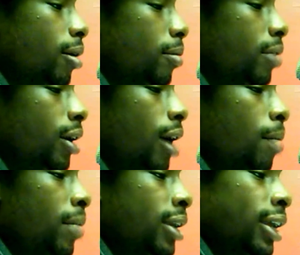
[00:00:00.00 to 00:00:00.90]
but
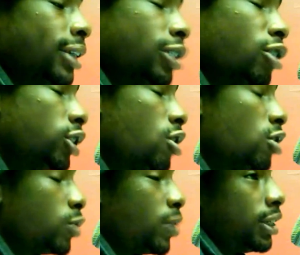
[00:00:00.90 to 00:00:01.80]
I mean there's certain
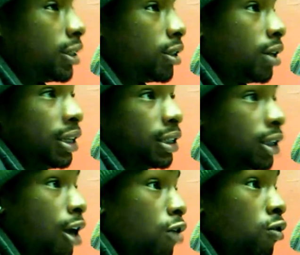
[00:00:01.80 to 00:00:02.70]
songs where he's
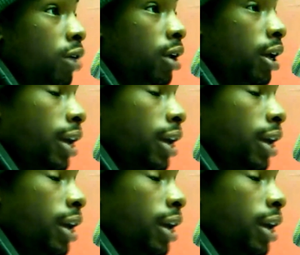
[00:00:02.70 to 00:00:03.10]
stunned on,